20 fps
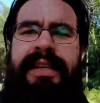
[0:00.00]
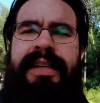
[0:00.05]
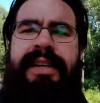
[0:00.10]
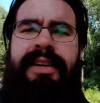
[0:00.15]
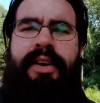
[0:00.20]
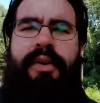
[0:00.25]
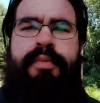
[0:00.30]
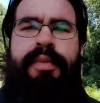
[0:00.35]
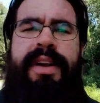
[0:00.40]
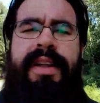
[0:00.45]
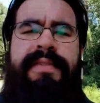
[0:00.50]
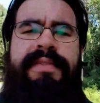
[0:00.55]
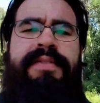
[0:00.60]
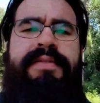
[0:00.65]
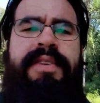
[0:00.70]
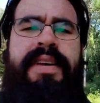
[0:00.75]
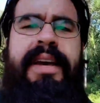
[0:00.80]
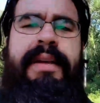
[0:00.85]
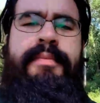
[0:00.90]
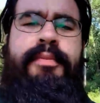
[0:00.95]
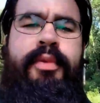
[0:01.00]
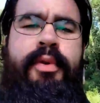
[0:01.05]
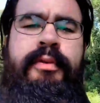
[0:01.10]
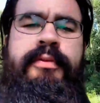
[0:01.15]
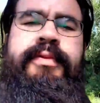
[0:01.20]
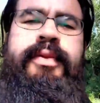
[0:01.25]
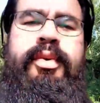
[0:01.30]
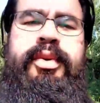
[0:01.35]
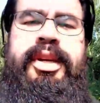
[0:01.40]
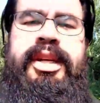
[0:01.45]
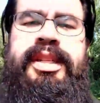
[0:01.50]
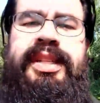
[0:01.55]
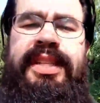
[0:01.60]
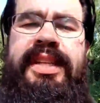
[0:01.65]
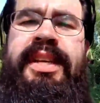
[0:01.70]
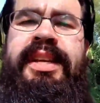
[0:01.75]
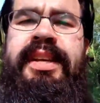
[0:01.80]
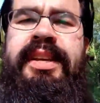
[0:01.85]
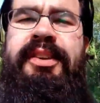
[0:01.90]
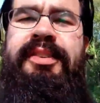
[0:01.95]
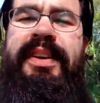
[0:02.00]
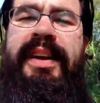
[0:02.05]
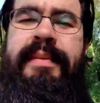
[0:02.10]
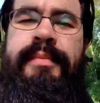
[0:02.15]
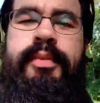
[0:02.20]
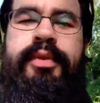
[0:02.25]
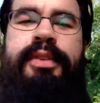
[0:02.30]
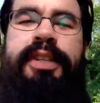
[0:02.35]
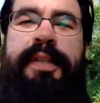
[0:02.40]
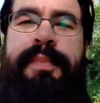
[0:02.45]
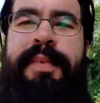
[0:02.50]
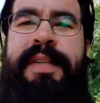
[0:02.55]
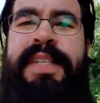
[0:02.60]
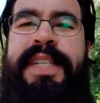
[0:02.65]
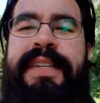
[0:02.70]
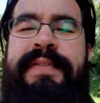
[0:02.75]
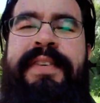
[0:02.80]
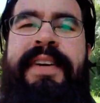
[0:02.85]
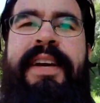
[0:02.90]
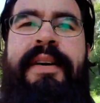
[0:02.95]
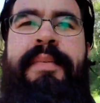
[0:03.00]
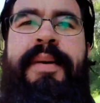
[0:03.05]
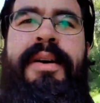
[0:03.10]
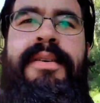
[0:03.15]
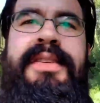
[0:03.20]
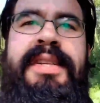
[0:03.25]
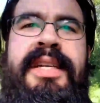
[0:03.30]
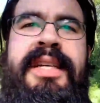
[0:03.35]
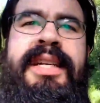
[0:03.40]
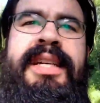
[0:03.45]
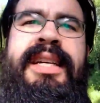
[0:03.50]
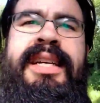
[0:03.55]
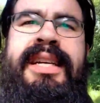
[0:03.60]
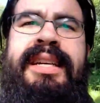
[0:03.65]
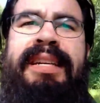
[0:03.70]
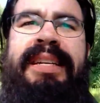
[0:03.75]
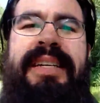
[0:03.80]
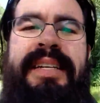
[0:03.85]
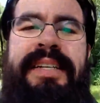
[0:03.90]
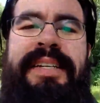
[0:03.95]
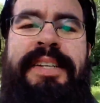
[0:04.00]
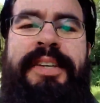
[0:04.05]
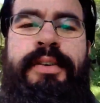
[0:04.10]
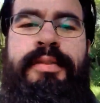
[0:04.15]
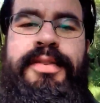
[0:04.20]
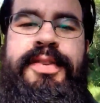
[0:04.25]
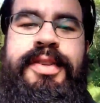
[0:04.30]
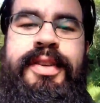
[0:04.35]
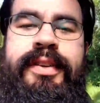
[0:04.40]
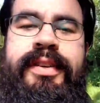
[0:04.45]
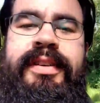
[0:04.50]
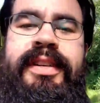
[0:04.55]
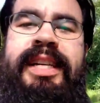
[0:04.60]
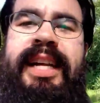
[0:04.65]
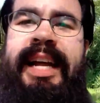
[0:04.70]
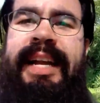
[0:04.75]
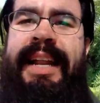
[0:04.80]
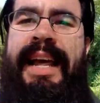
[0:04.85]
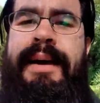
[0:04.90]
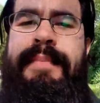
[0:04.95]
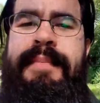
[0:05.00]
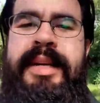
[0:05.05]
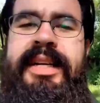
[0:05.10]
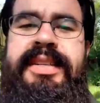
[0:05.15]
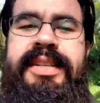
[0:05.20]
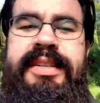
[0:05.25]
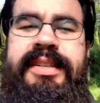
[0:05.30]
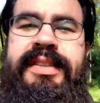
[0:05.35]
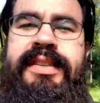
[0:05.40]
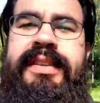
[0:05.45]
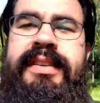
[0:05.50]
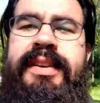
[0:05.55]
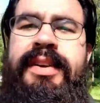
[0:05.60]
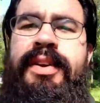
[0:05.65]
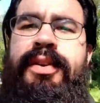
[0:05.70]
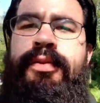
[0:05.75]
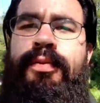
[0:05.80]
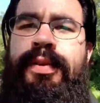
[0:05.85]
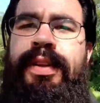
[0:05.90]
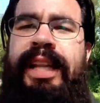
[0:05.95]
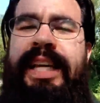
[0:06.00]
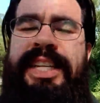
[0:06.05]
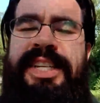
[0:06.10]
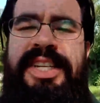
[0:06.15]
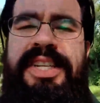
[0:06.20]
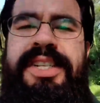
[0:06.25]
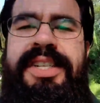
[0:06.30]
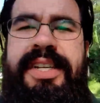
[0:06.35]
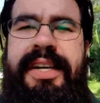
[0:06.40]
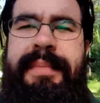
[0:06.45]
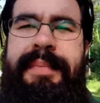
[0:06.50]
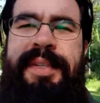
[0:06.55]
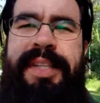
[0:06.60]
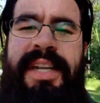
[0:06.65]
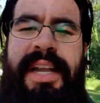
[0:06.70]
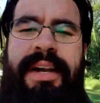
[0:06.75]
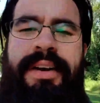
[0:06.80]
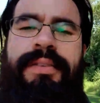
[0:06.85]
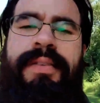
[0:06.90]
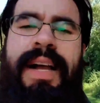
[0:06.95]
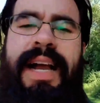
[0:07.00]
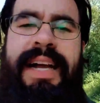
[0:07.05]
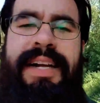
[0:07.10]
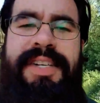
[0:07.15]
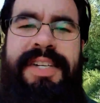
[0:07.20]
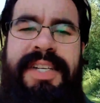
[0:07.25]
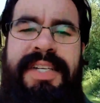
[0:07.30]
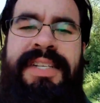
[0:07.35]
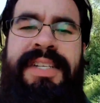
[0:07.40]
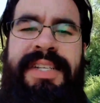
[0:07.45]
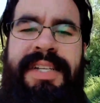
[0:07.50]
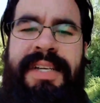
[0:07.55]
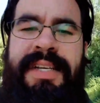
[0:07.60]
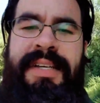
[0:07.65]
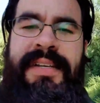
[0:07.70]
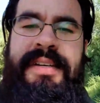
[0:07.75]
But if you get more focused, you get more specific about certain dynamics and relationships and interactions